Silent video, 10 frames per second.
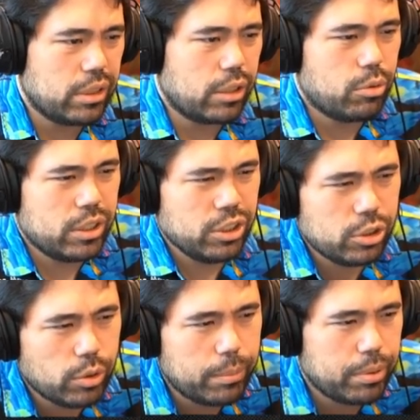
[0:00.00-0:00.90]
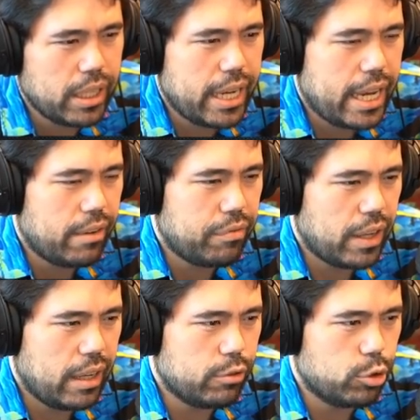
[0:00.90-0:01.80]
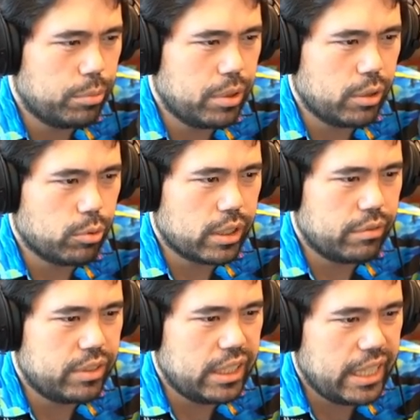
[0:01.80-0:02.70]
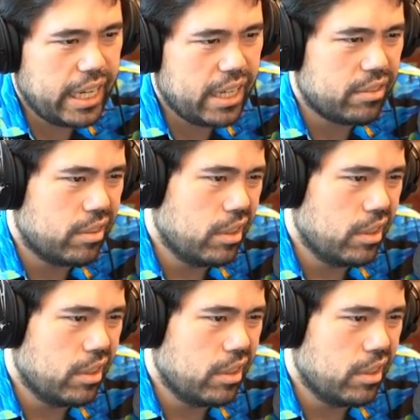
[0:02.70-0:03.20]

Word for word: now. The question is, do I play a5 or do I play like rook f d8?